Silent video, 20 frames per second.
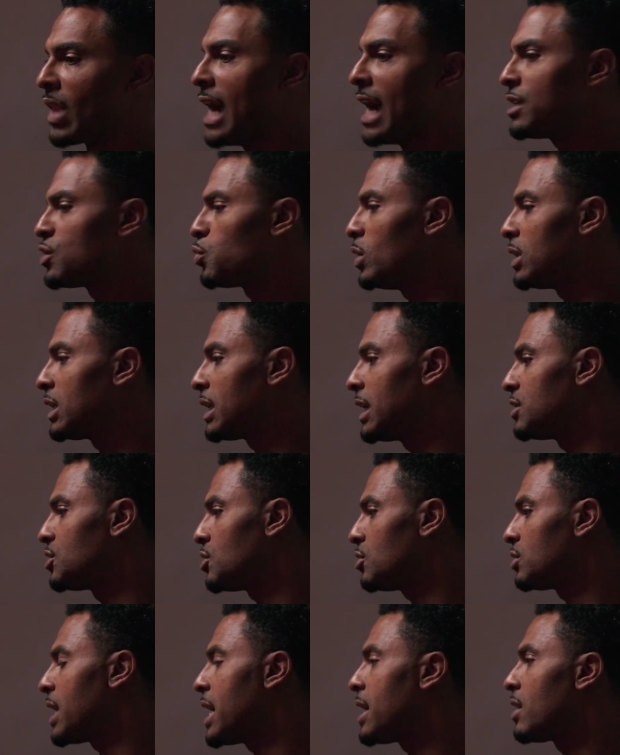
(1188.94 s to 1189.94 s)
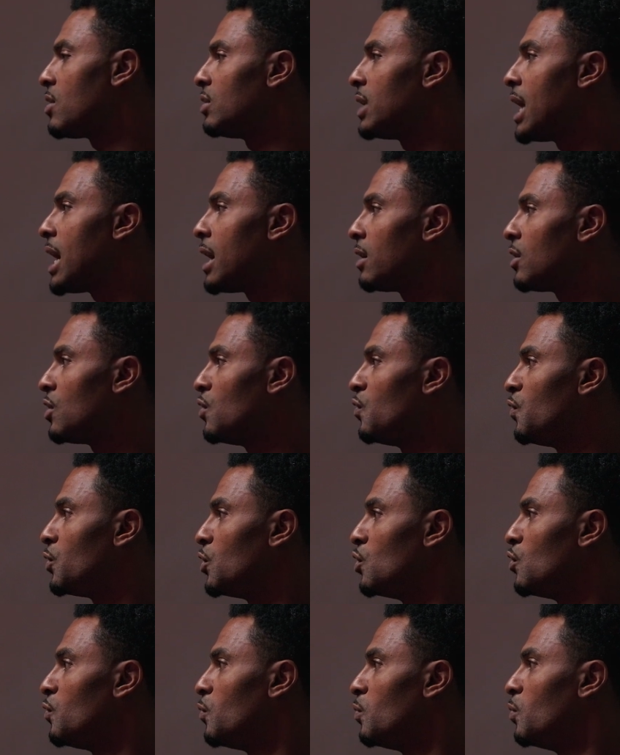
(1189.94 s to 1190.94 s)
I just wanted to get your take on that.
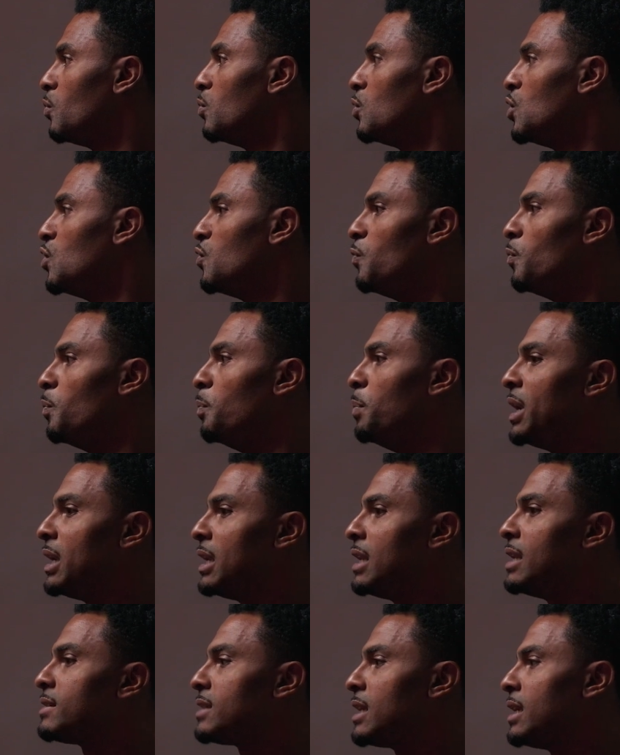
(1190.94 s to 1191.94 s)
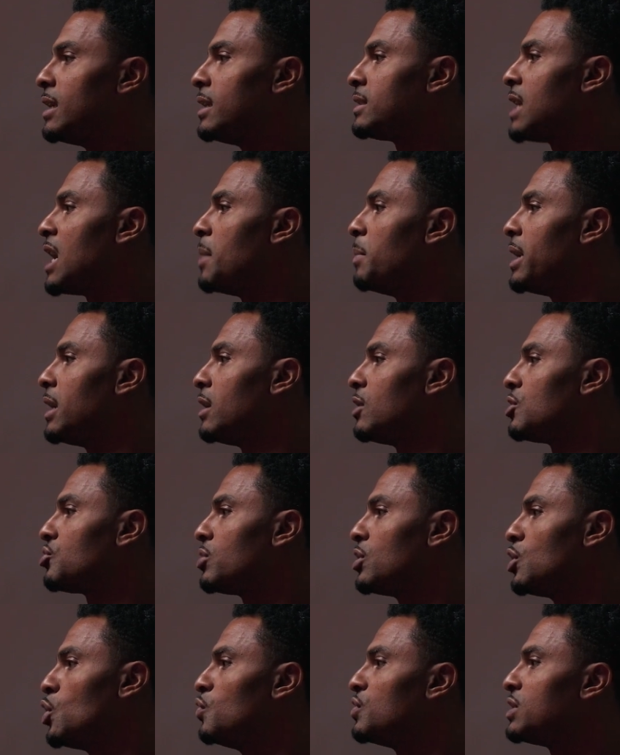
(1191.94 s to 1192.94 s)
You've been in this entertainment
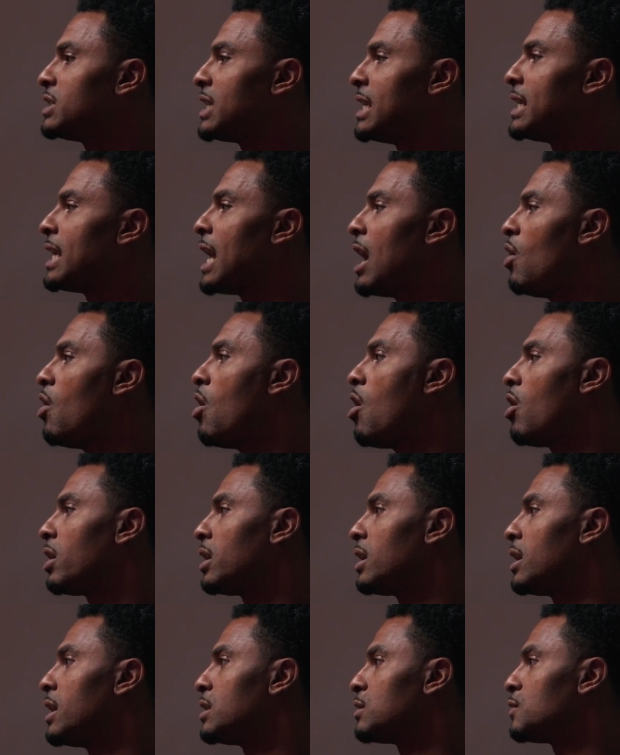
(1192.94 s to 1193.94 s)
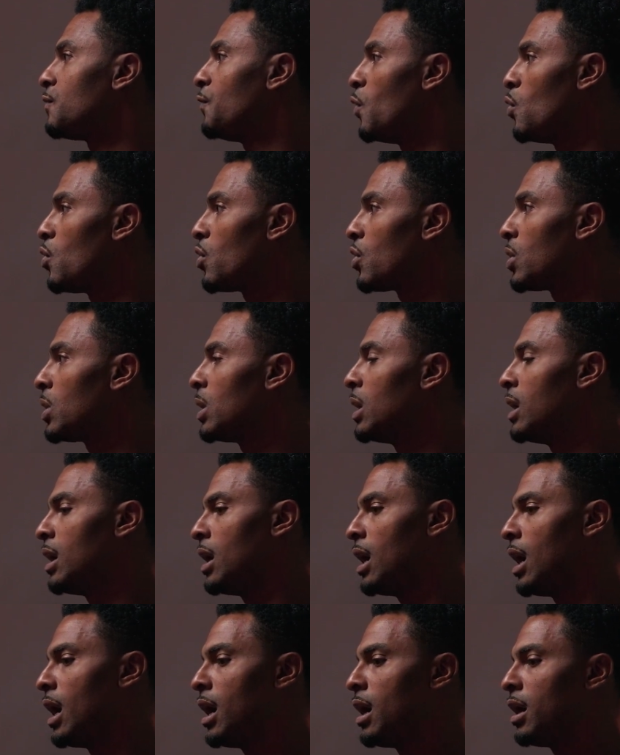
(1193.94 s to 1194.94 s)
industry. You've seen how hard it is for
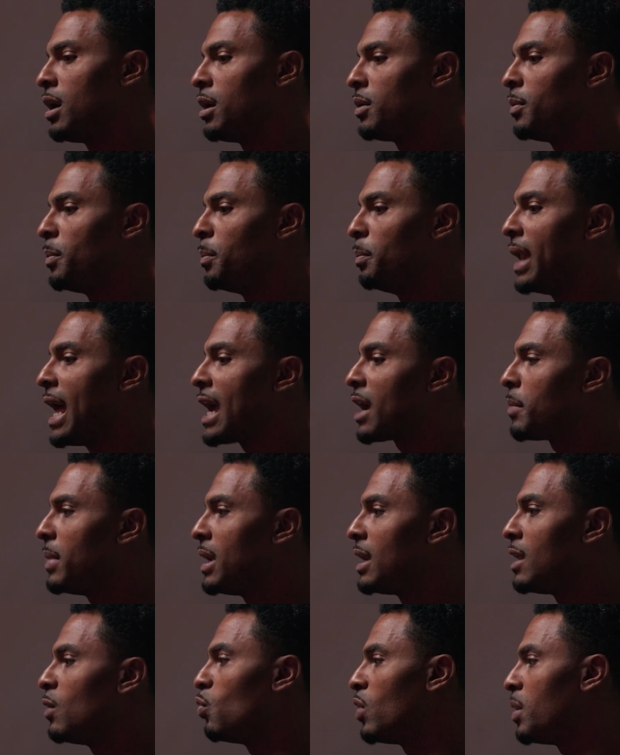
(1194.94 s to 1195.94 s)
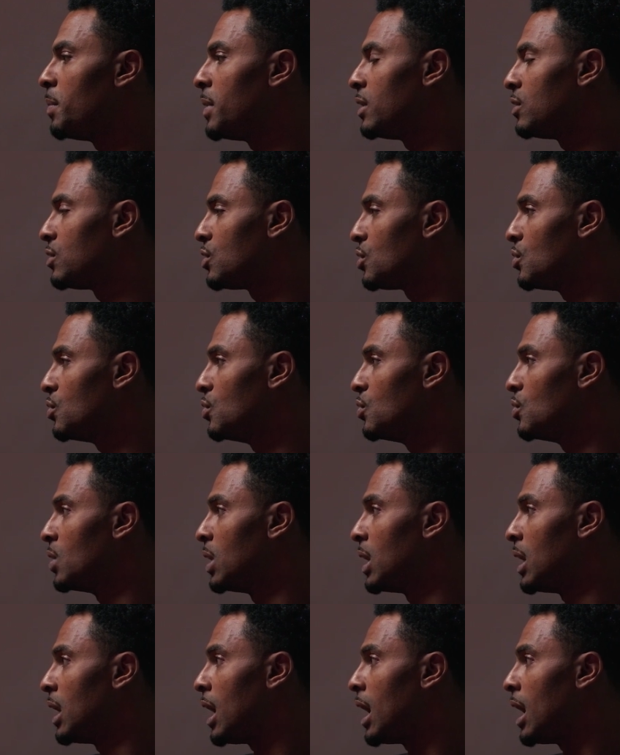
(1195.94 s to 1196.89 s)
Black men and women to